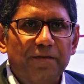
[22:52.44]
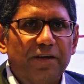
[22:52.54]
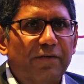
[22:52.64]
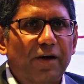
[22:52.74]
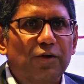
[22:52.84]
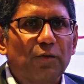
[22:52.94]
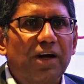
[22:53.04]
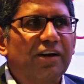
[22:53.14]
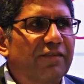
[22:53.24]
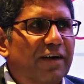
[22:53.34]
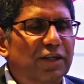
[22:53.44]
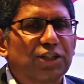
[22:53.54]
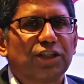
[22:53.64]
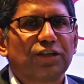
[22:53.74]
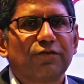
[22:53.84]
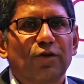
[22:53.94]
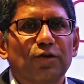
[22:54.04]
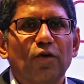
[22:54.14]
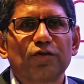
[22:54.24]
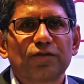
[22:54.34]
It's difficult to build infrastructure for
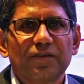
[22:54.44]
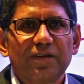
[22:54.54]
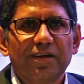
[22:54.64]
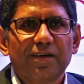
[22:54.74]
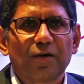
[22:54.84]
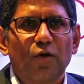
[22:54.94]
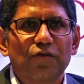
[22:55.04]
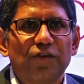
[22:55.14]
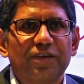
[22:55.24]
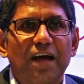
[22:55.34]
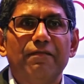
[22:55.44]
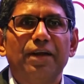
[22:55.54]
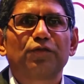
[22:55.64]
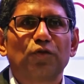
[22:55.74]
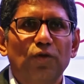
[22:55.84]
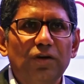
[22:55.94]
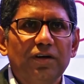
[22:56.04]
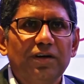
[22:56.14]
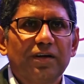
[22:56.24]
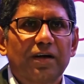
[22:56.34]
those courses in every school.
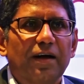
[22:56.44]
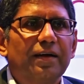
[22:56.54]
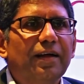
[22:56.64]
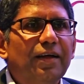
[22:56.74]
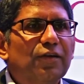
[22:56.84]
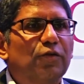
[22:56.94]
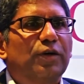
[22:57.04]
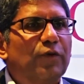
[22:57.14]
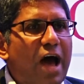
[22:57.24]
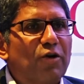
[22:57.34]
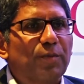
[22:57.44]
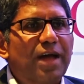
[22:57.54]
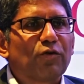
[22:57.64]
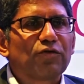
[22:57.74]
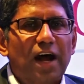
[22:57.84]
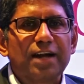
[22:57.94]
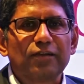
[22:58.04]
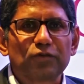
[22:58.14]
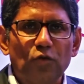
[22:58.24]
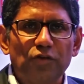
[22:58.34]
Right? So it would have to be outside
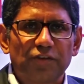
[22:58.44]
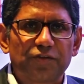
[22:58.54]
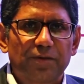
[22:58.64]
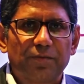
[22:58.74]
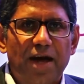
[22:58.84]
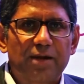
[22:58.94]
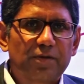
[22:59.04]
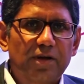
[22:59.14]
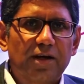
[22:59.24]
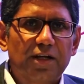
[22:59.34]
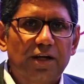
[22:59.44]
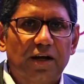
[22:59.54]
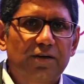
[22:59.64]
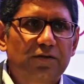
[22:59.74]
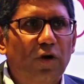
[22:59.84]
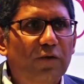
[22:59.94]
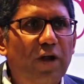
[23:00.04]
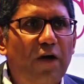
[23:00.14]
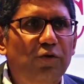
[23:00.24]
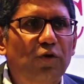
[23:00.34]
the school system where a student
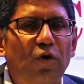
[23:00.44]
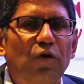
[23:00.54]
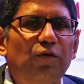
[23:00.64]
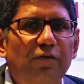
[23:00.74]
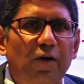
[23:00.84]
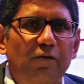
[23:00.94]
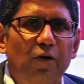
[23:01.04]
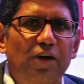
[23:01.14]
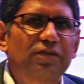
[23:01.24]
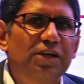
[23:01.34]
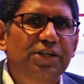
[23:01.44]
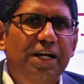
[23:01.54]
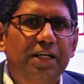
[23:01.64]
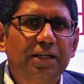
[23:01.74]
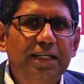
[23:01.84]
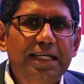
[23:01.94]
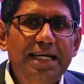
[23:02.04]
would have to go for a vocational training.